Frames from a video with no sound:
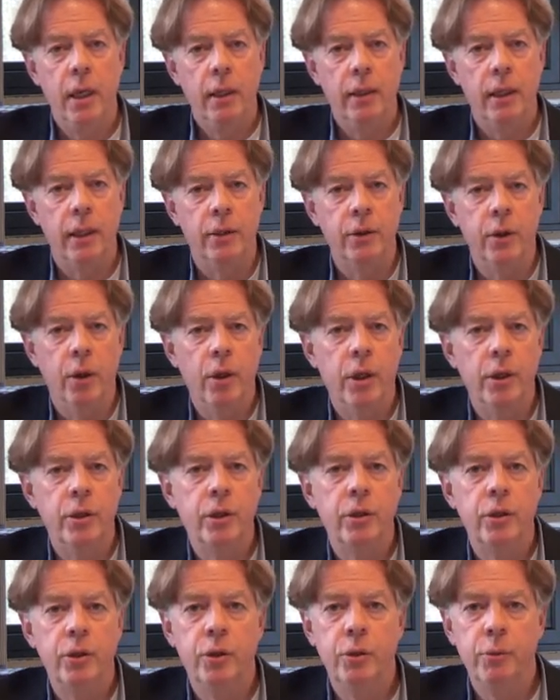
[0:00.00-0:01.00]
that
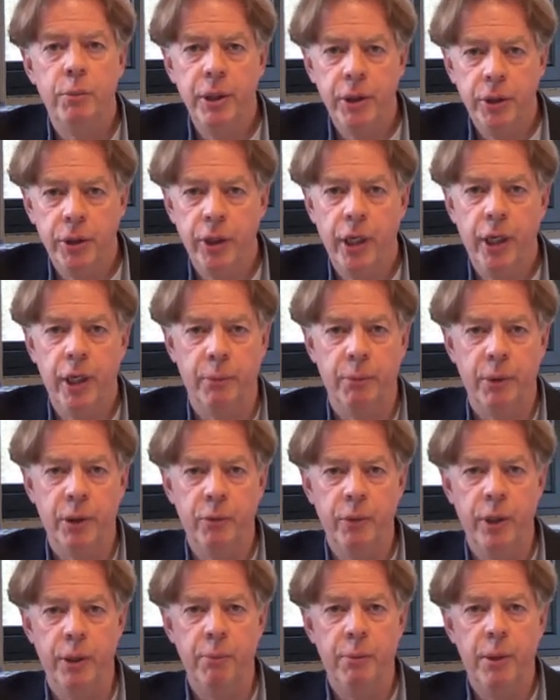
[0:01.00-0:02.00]
knowledge should be shared
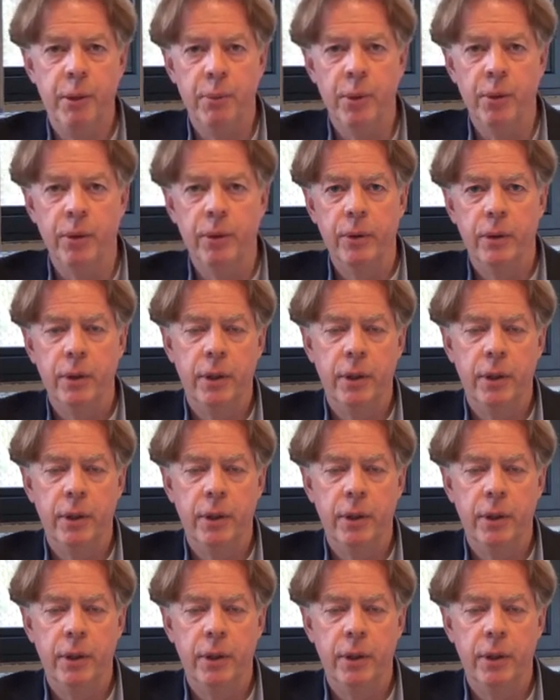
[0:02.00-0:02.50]
between people,